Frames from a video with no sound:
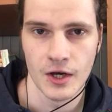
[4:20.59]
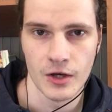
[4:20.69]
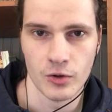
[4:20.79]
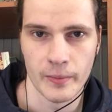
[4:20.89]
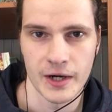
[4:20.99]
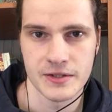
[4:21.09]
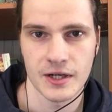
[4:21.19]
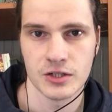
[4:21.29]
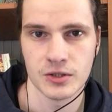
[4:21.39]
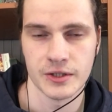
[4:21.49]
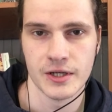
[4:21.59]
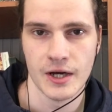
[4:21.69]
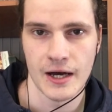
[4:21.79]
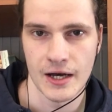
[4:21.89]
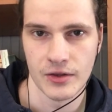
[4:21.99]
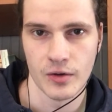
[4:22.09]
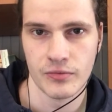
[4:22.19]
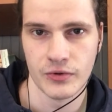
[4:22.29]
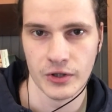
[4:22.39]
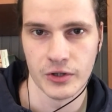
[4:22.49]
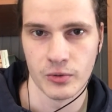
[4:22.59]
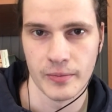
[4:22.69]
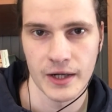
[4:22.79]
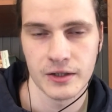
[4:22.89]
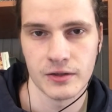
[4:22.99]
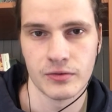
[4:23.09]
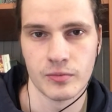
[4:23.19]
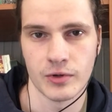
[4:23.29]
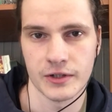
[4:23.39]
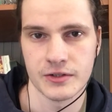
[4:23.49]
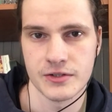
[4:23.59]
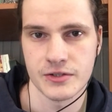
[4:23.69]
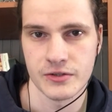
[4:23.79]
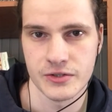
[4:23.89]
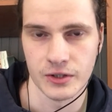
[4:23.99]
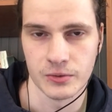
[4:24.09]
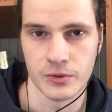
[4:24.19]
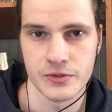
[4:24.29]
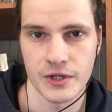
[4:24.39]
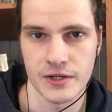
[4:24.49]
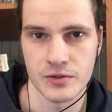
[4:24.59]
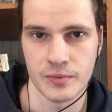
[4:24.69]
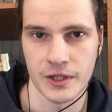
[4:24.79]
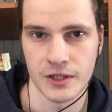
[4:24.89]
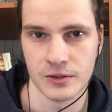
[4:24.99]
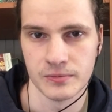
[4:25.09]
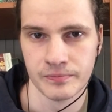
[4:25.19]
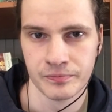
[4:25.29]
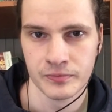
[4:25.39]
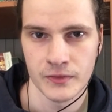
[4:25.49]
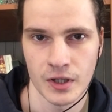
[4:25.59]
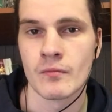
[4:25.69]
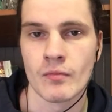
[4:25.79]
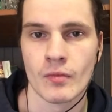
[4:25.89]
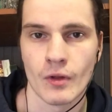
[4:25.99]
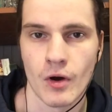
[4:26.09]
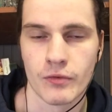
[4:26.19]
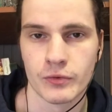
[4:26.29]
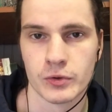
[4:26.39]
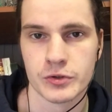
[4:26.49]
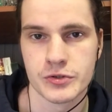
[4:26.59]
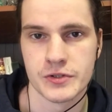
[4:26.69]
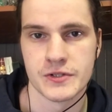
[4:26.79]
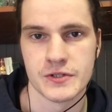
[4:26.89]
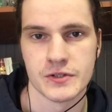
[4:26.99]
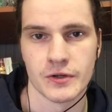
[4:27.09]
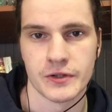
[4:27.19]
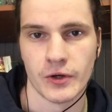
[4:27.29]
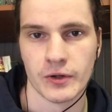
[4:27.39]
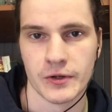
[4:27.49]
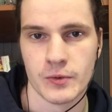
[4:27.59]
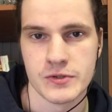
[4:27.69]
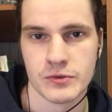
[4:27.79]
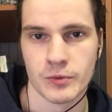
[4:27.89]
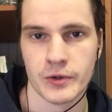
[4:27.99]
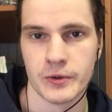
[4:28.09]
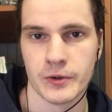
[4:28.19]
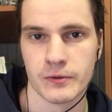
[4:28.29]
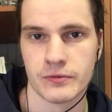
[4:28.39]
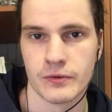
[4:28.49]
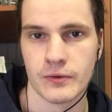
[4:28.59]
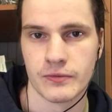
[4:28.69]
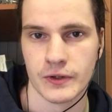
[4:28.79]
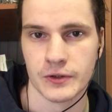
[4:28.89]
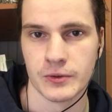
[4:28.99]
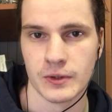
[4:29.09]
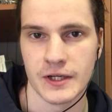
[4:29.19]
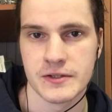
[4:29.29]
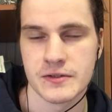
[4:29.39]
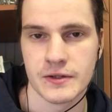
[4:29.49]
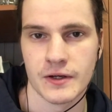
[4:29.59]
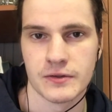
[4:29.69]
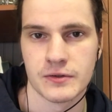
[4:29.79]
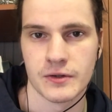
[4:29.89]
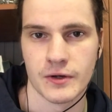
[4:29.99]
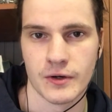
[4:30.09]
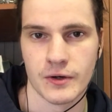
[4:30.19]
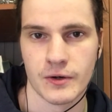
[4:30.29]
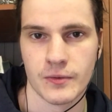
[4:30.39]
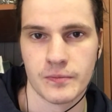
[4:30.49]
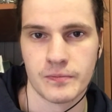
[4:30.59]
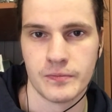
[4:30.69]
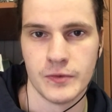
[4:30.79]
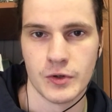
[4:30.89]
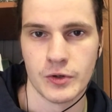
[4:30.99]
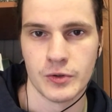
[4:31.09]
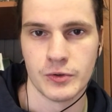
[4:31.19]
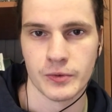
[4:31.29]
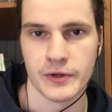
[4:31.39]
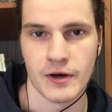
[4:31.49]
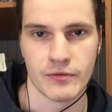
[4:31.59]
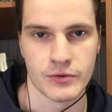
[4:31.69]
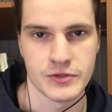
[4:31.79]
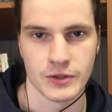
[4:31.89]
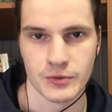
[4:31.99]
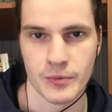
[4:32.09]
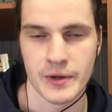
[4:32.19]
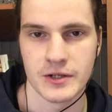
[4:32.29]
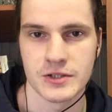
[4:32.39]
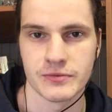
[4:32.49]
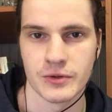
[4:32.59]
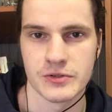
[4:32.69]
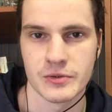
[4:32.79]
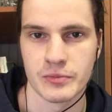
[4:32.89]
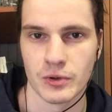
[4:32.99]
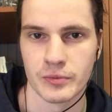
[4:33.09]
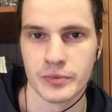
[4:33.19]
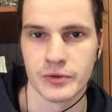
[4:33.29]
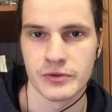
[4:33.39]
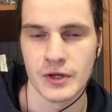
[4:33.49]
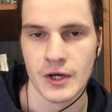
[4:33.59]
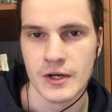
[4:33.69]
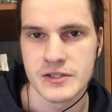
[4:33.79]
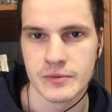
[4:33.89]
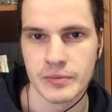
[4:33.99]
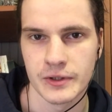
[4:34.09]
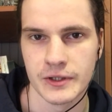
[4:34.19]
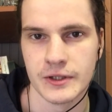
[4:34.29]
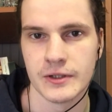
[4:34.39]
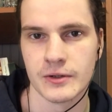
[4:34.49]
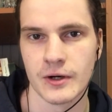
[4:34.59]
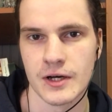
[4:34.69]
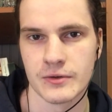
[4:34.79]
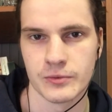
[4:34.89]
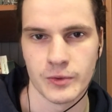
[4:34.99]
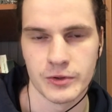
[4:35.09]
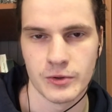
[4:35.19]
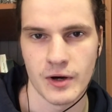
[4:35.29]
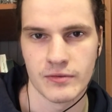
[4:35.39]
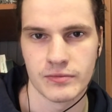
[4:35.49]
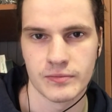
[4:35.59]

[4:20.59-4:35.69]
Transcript: you might actually end up feeling your back if you practice seal rows as a beginner. Of course, this is not the only reason why you can't feel your lats, that you don't have a seal row bench, for example, but simply when you don't have